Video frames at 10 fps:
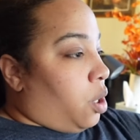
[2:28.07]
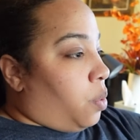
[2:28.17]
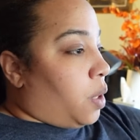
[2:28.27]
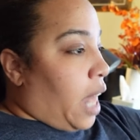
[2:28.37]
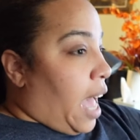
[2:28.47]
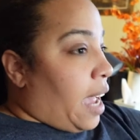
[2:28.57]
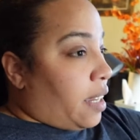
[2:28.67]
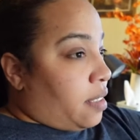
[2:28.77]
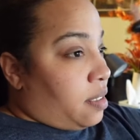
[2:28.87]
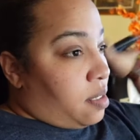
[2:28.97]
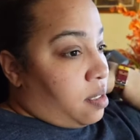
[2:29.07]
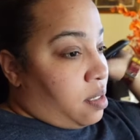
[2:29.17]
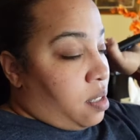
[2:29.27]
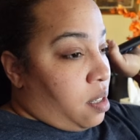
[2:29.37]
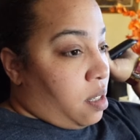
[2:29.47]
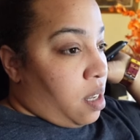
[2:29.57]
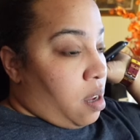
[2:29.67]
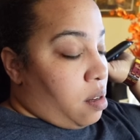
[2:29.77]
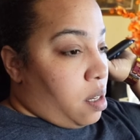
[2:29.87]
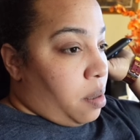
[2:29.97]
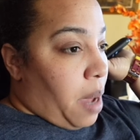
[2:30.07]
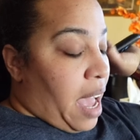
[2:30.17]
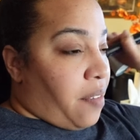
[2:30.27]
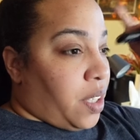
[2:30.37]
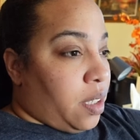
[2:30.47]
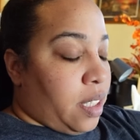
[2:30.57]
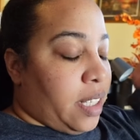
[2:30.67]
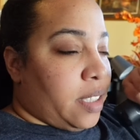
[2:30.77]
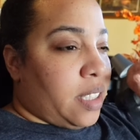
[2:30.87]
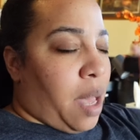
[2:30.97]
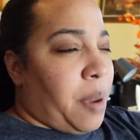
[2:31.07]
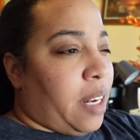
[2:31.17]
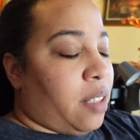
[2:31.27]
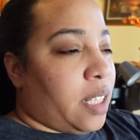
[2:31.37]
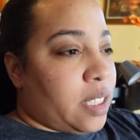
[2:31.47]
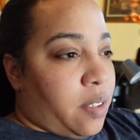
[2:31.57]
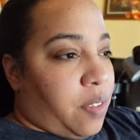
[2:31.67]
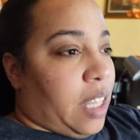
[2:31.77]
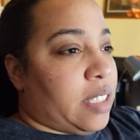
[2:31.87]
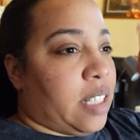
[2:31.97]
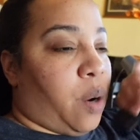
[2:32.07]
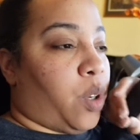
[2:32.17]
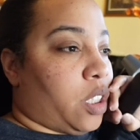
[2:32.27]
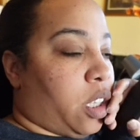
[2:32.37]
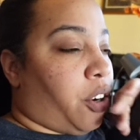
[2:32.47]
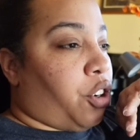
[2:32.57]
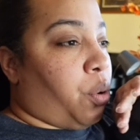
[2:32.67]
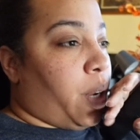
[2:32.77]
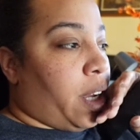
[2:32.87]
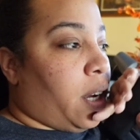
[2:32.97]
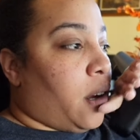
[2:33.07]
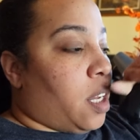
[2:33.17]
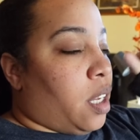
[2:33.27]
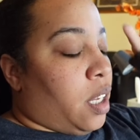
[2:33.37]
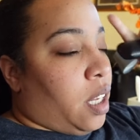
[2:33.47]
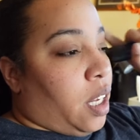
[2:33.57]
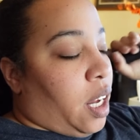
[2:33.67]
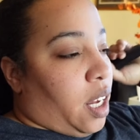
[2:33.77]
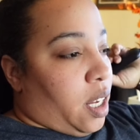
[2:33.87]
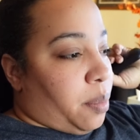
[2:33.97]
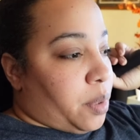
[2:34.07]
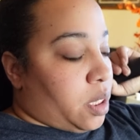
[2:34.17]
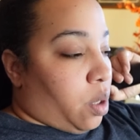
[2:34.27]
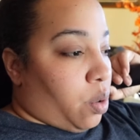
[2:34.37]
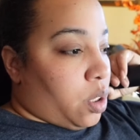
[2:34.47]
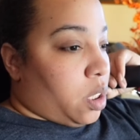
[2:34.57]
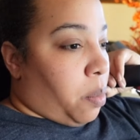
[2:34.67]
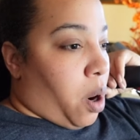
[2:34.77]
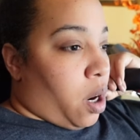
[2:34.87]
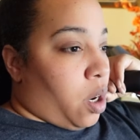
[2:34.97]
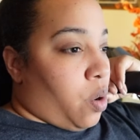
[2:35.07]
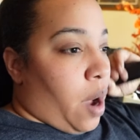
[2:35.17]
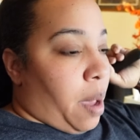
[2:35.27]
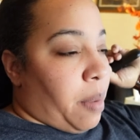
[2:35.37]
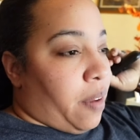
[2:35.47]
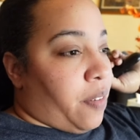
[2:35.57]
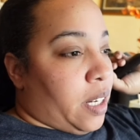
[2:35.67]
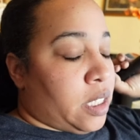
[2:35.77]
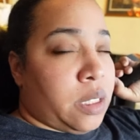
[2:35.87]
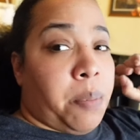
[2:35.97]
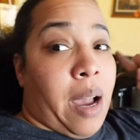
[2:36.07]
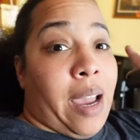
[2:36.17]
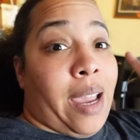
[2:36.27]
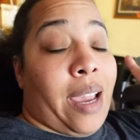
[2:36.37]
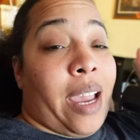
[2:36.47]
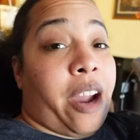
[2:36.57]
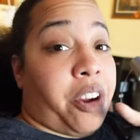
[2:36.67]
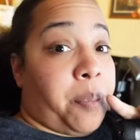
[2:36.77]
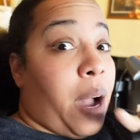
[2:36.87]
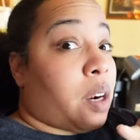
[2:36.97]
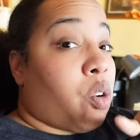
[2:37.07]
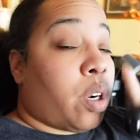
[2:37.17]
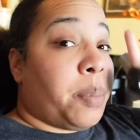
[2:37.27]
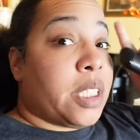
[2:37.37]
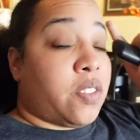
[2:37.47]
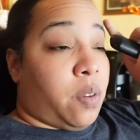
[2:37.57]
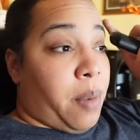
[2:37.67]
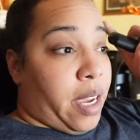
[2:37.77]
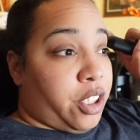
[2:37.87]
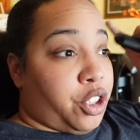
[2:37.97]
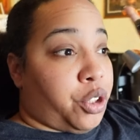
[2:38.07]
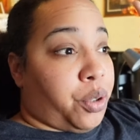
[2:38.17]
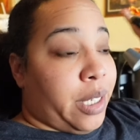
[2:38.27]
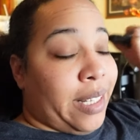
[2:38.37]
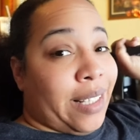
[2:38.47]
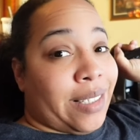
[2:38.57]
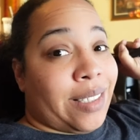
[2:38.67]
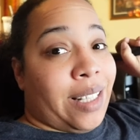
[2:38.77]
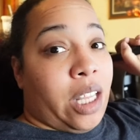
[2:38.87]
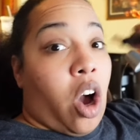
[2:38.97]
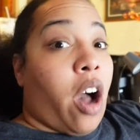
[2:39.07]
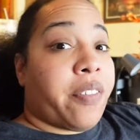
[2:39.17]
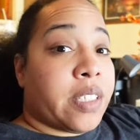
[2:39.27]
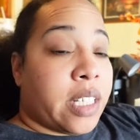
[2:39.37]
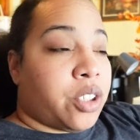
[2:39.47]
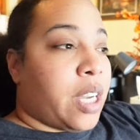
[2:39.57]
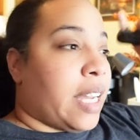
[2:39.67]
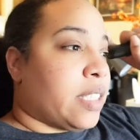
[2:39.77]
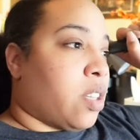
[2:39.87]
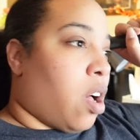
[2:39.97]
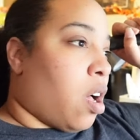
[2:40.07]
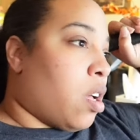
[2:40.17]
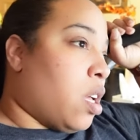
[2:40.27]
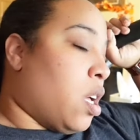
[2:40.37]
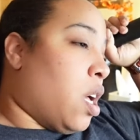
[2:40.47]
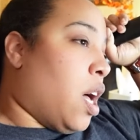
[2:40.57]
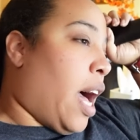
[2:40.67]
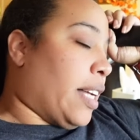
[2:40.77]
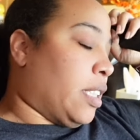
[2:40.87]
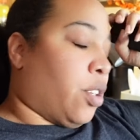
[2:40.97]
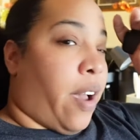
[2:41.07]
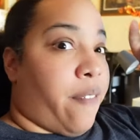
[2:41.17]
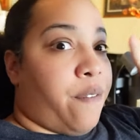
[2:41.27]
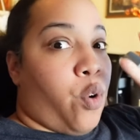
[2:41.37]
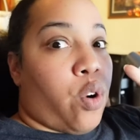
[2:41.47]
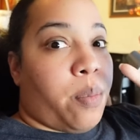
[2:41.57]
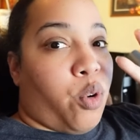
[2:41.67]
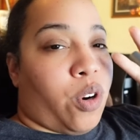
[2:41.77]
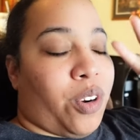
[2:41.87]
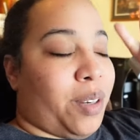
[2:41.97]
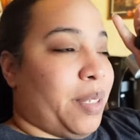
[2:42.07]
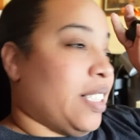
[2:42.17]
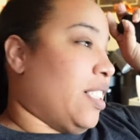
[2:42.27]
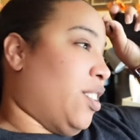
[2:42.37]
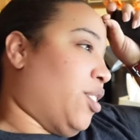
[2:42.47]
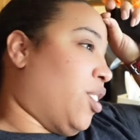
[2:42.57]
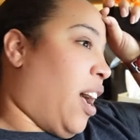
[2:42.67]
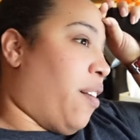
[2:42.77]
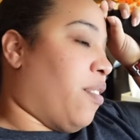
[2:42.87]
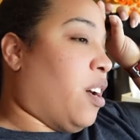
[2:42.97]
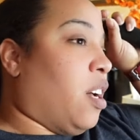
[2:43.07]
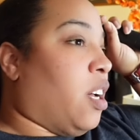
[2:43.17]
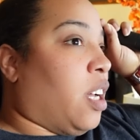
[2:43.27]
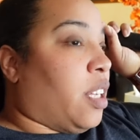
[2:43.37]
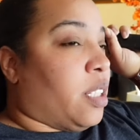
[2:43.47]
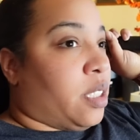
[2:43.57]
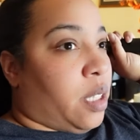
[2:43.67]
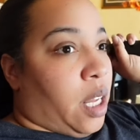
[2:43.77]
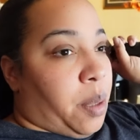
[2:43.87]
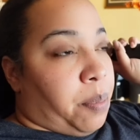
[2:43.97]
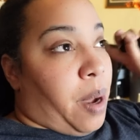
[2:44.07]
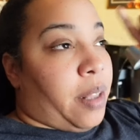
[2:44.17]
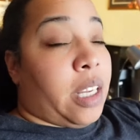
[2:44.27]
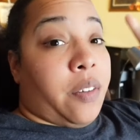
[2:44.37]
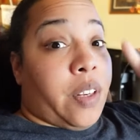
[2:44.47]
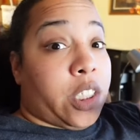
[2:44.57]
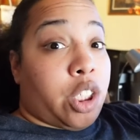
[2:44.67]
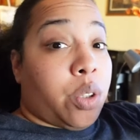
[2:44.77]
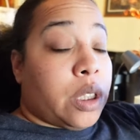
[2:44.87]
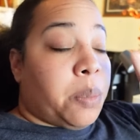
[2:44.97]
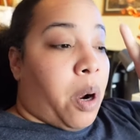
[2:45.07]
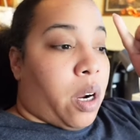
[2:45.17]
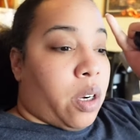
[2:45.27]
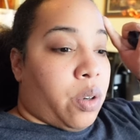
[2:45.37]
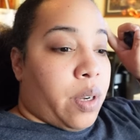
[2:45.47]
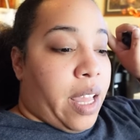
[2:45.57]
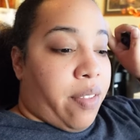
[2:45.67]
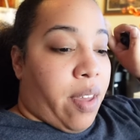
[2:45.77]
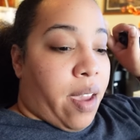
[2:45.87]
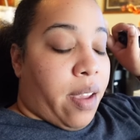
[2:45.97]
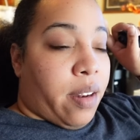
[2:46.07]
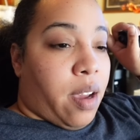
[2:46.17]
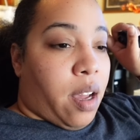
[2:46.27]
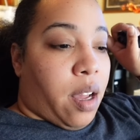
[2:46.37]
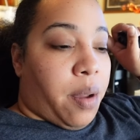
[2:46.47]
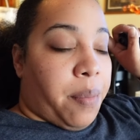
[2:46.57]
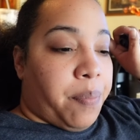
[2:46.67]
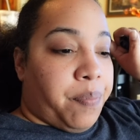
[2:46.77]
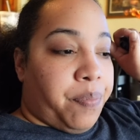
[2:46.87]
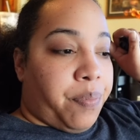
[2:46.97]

relax. Um, I have a list. I made a list of things that I want to start doing. Um, so tomorrow I may finish my Harry Potter ornaments for my tree that's in the office that you guys saw. I still have four more ornaments to do, so I have um, probably going to finish those tomorrow and then um,